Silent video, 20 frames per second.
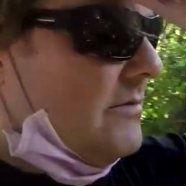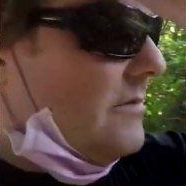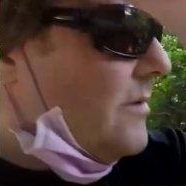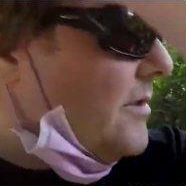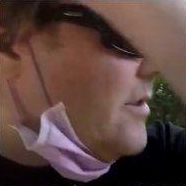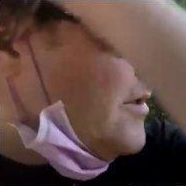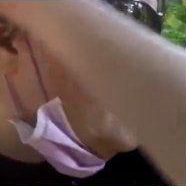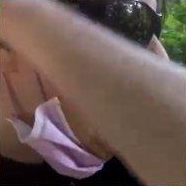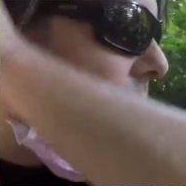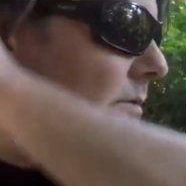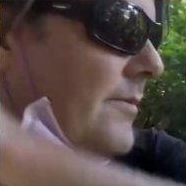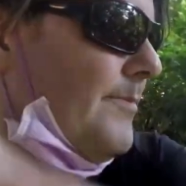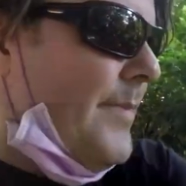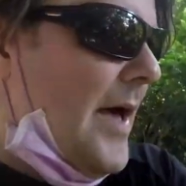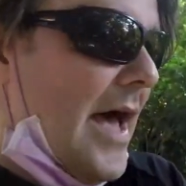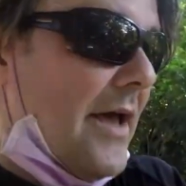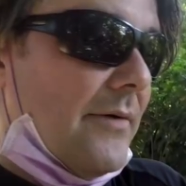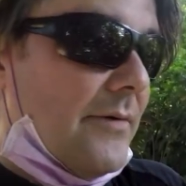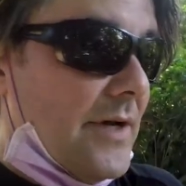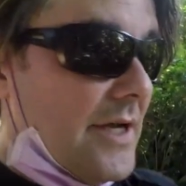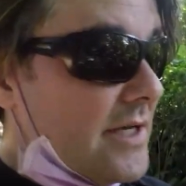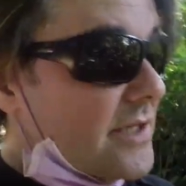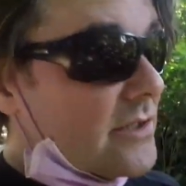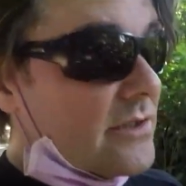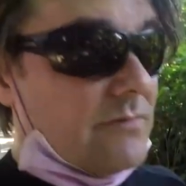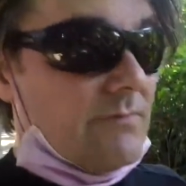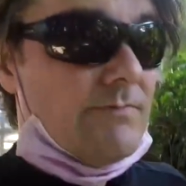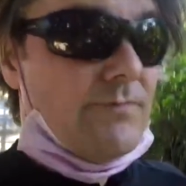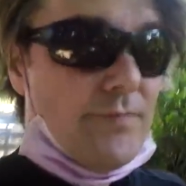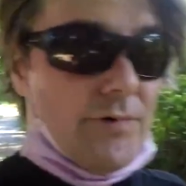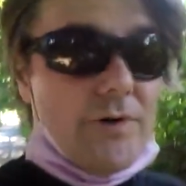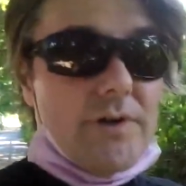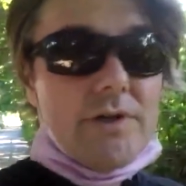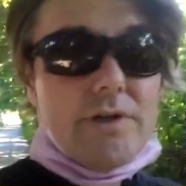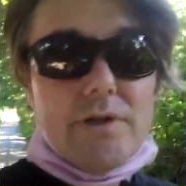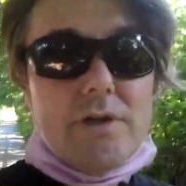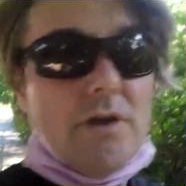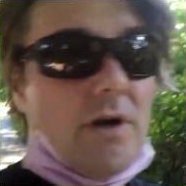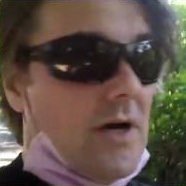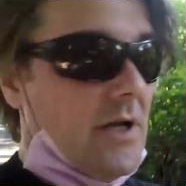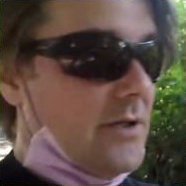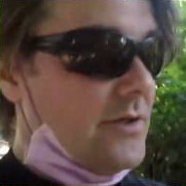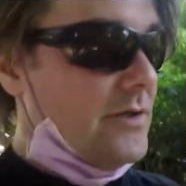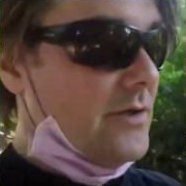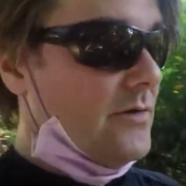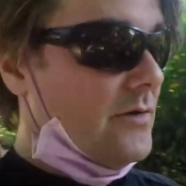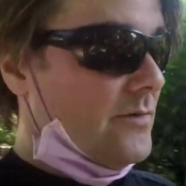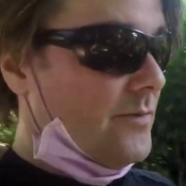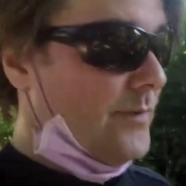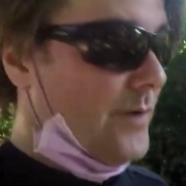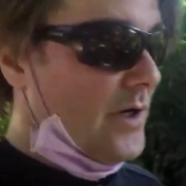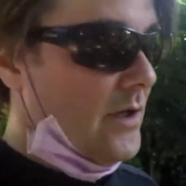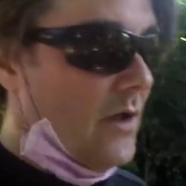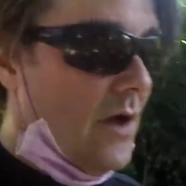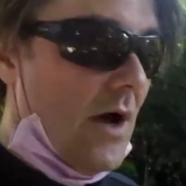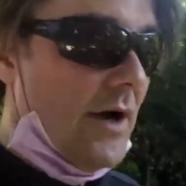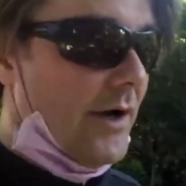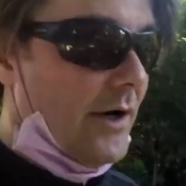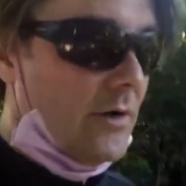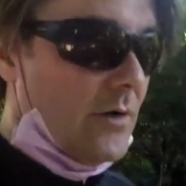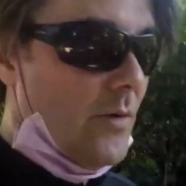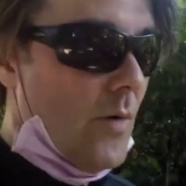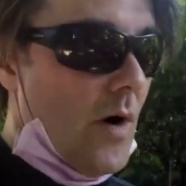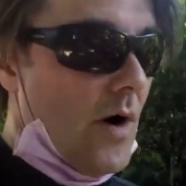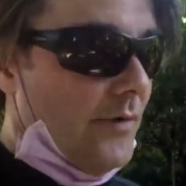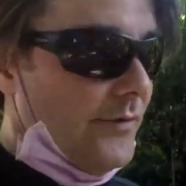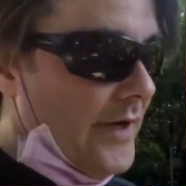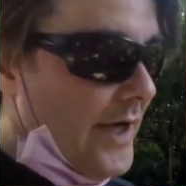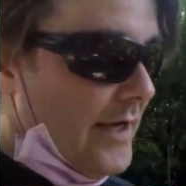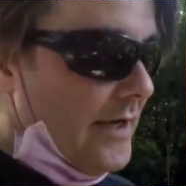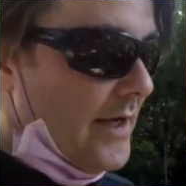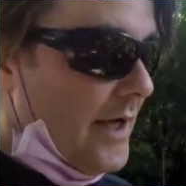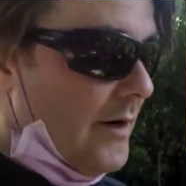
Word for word: So battery is pretty good on it too. It's pretty long, it'll go all day.